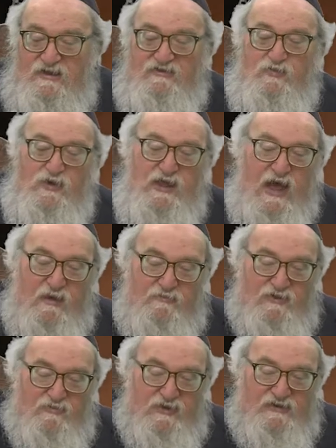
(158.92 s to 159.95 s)
This will
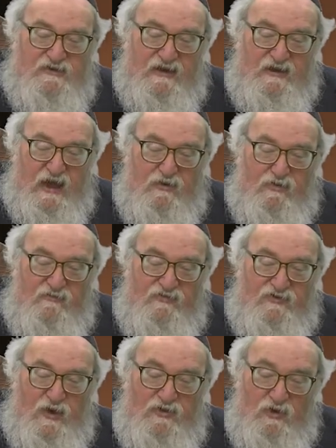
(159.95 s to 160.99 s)
happen with Sancheriv
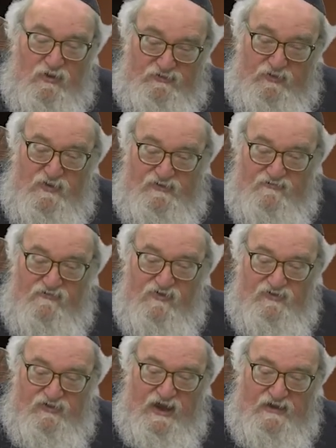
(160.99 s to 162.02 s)
as well. It also was the
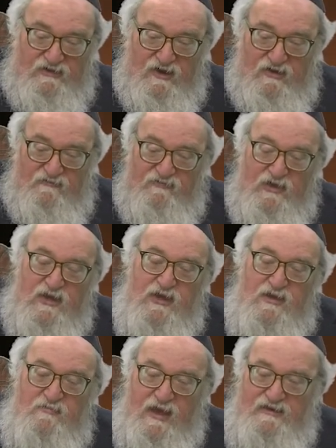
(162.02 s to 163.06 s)
first night of
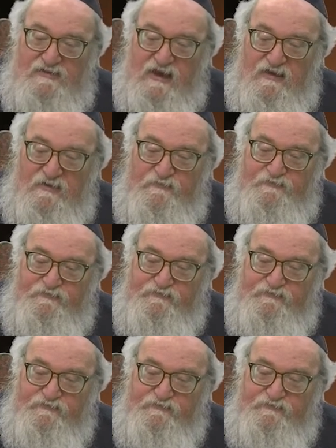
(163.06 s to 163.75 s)
Pesach.